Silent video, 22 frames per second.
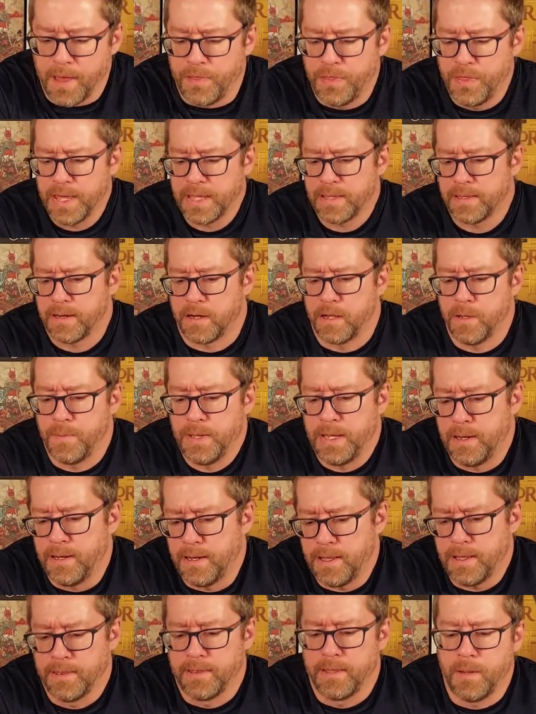think there could be
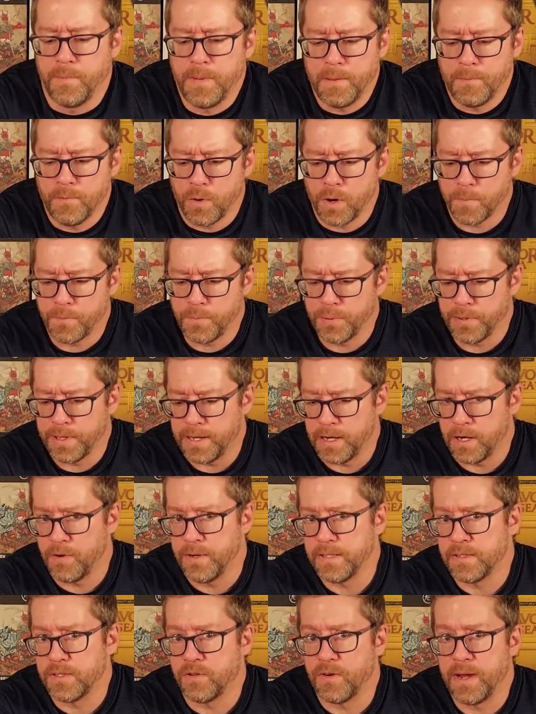a little bit more
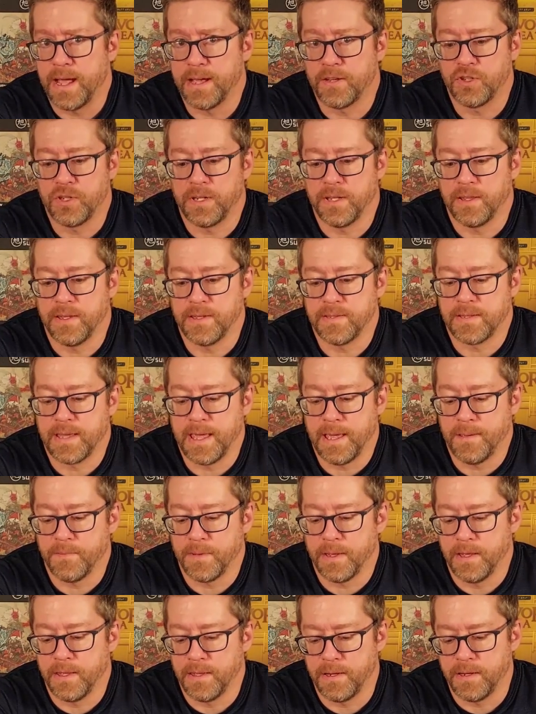player interaction in this
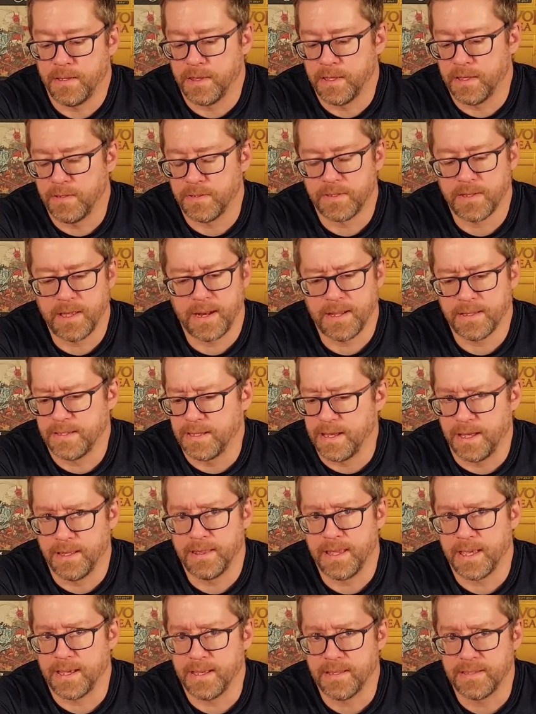game. There's not a
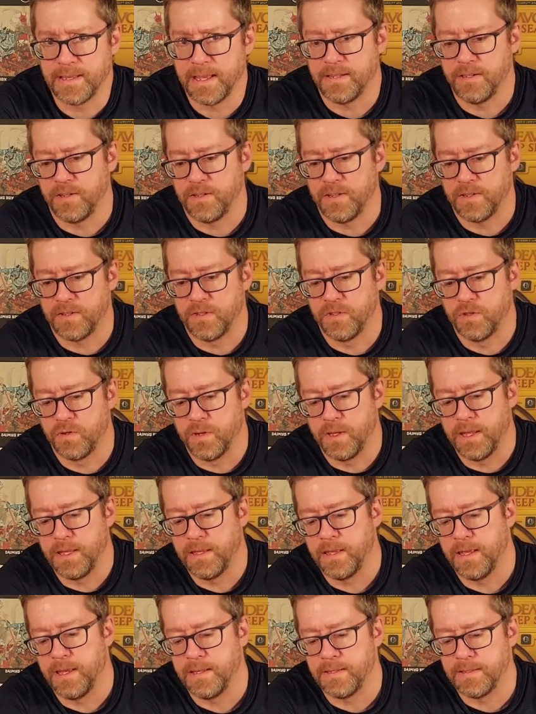ton, like I said.
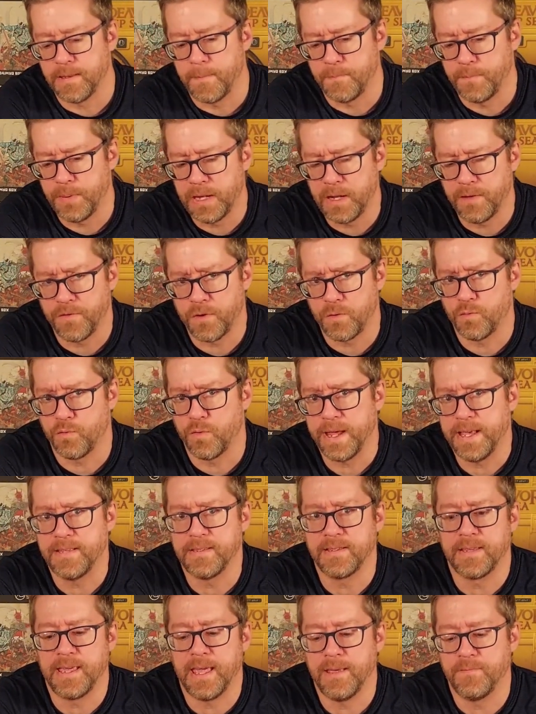It's a bit of a
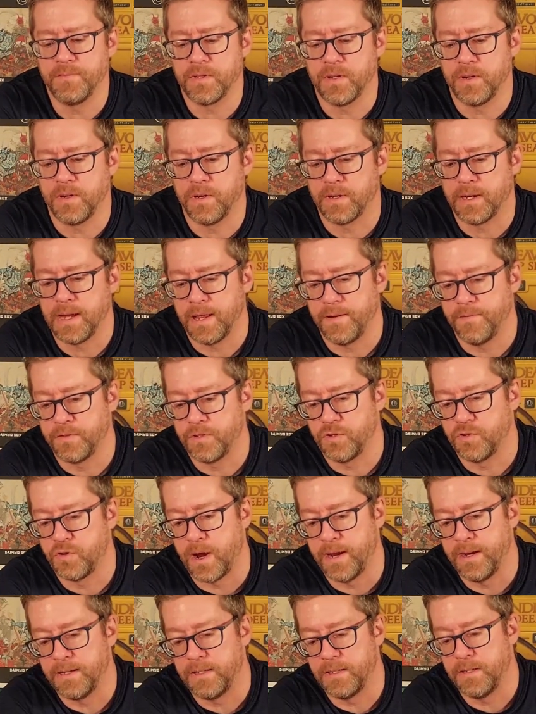race game, so you're kind of
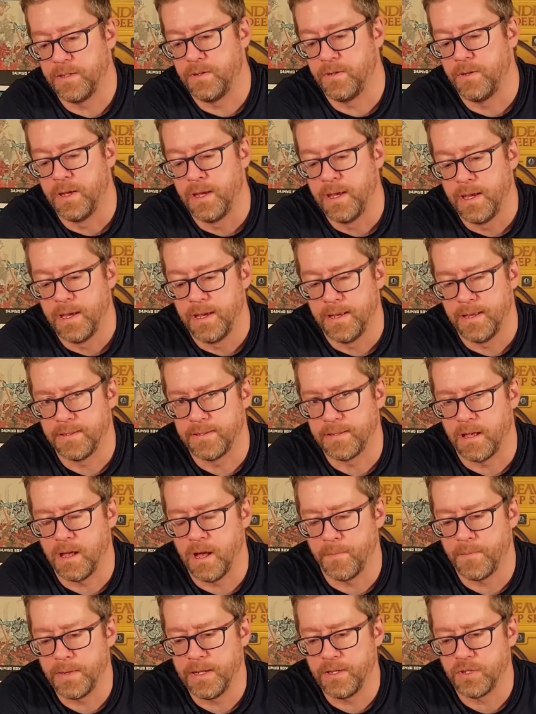it's a
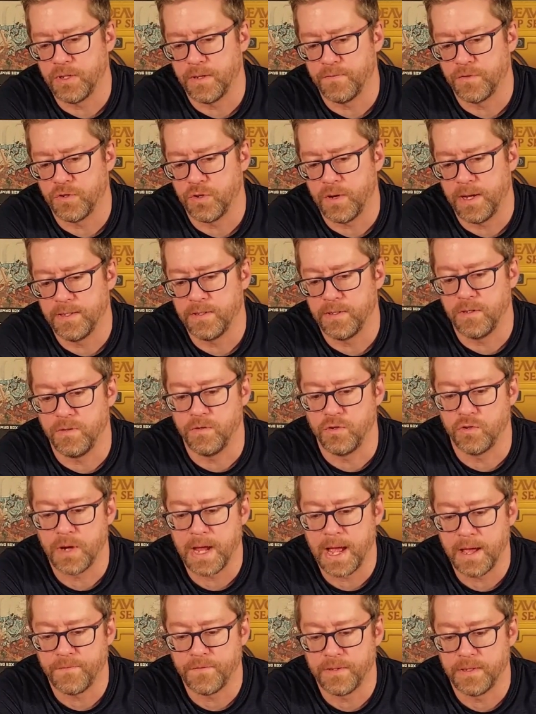combination of trying to
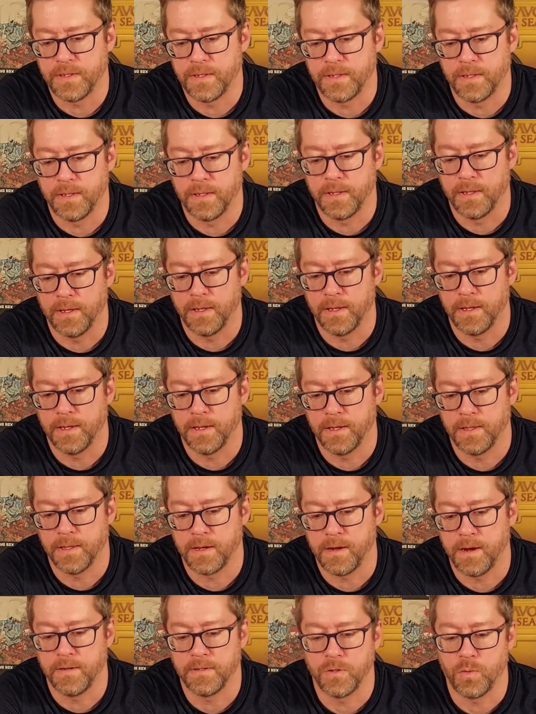draft
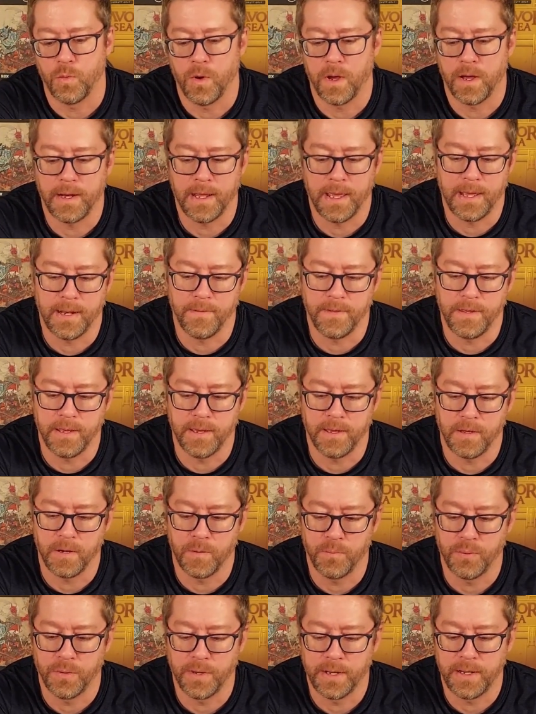the cards you want ahead of the
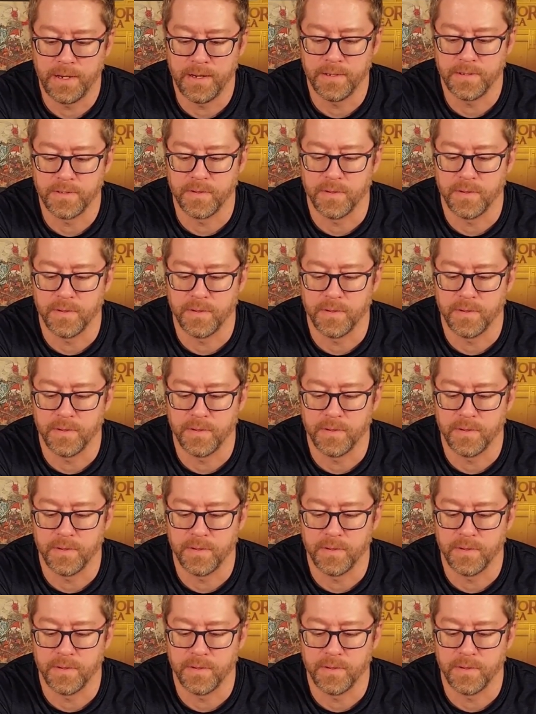other players.